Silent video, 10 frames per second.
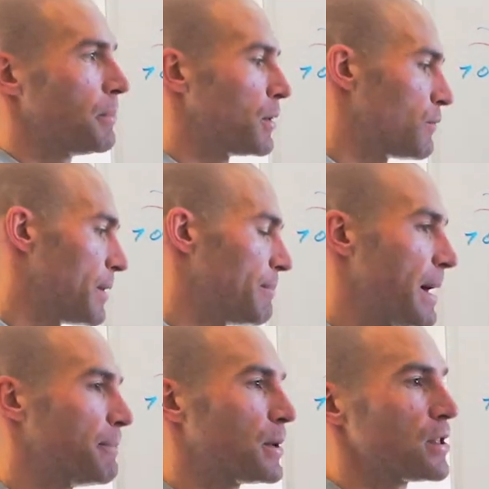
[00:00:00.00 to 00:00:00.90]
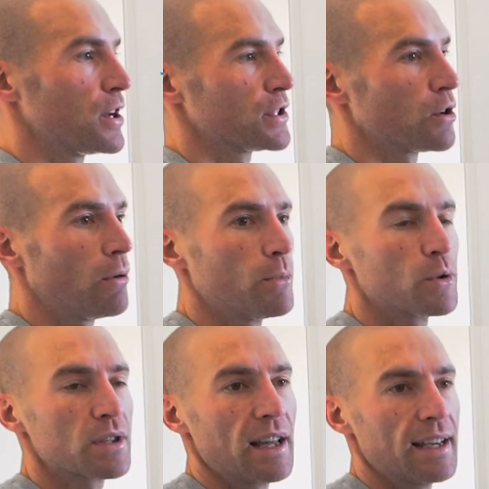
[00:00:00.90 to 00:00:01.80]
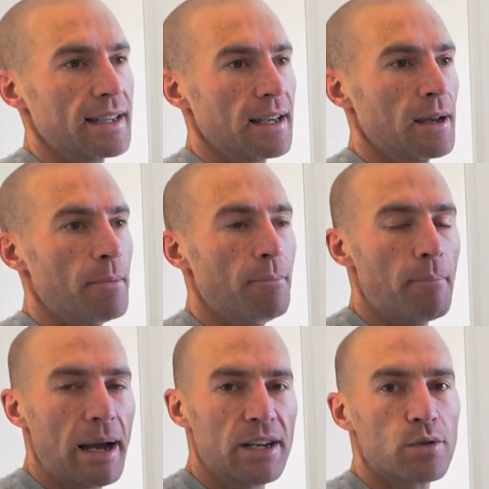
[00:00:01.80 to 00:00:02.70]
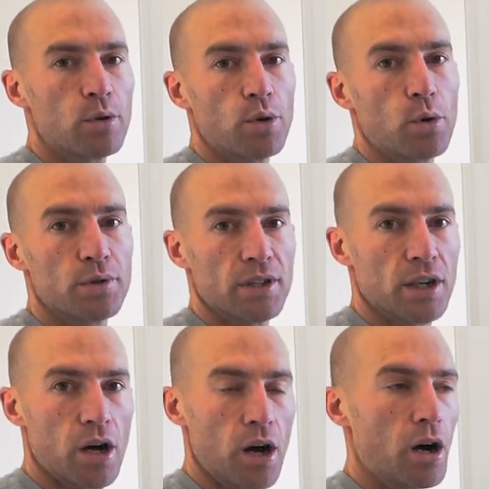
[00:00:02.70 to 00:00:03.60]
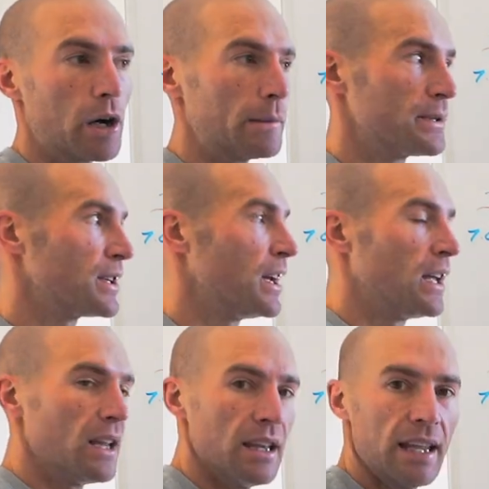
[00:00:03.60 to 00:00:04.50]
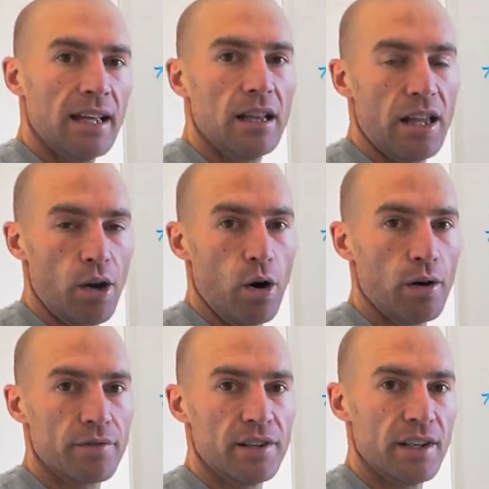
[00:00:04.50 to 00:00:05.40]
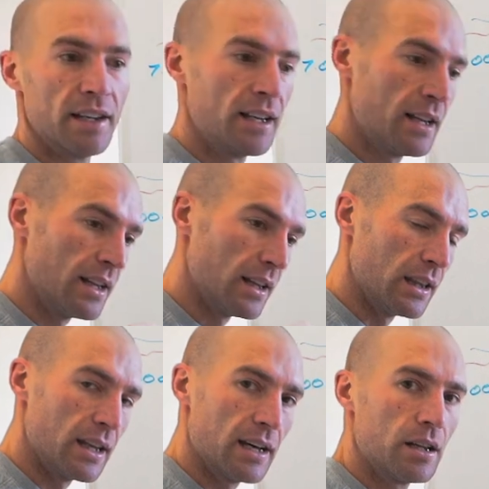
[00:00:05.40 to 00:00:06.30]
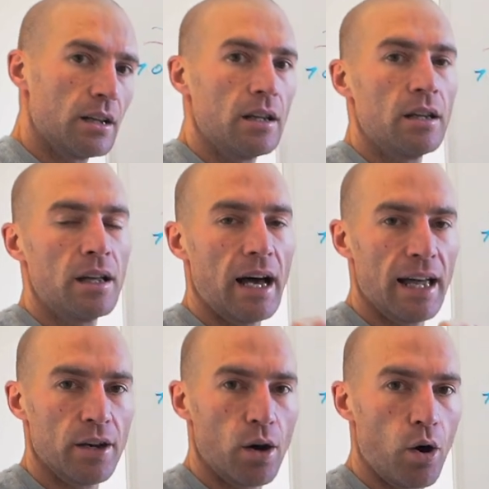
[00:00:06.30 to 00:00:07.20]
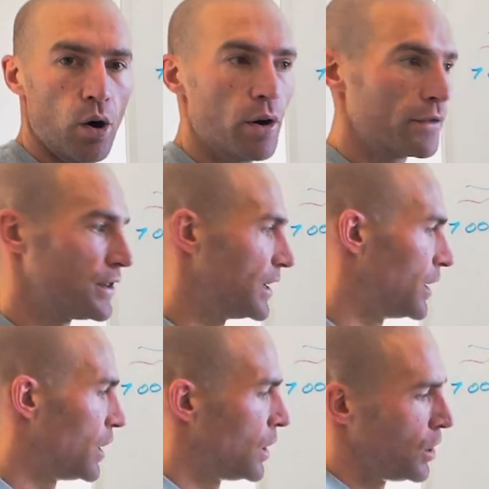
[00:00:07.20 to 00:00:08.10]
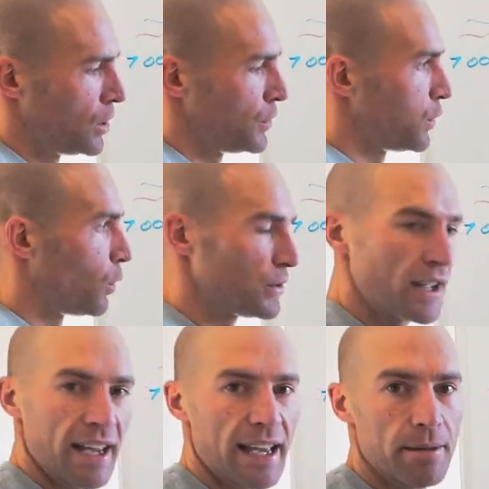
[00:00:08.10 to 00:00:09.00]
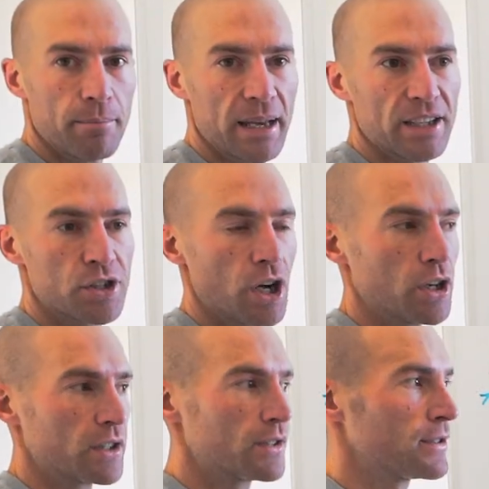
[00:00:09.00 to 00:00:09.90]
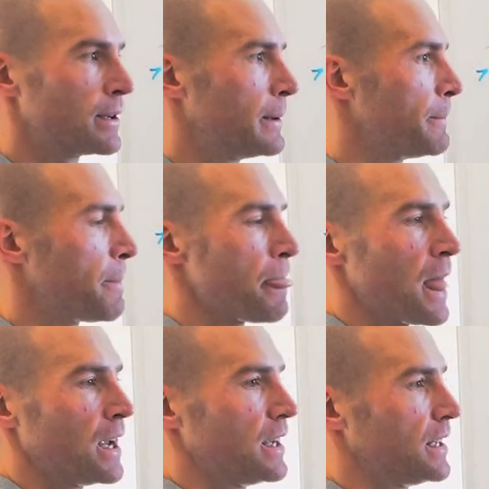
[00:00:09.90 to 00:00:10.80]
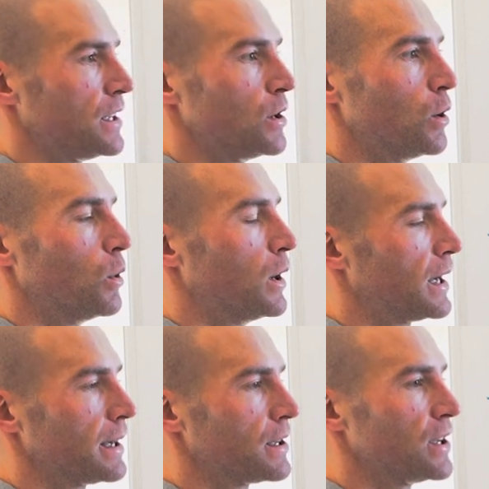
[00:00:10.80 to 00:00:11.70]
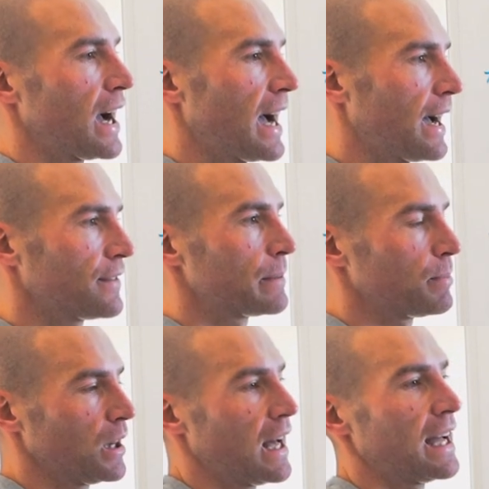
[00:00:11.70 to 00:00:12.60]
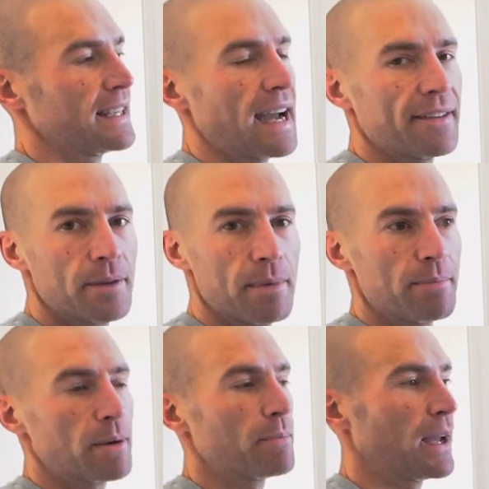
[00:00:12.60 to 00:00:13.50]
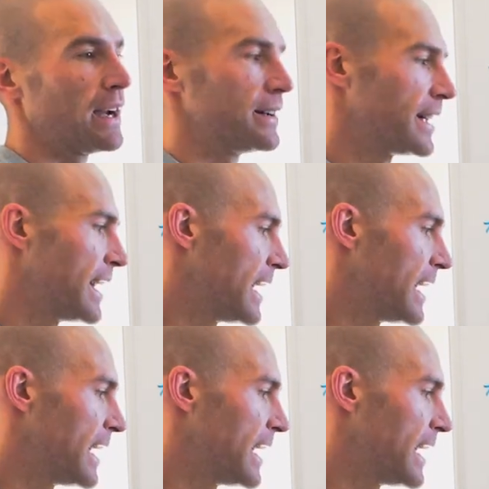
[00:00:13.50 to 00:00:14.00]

But remember that it's almost like micro-dosing carbs. Little and often, little and often. Don't take in big chunks. You know, you have to plan, you have to be prepared.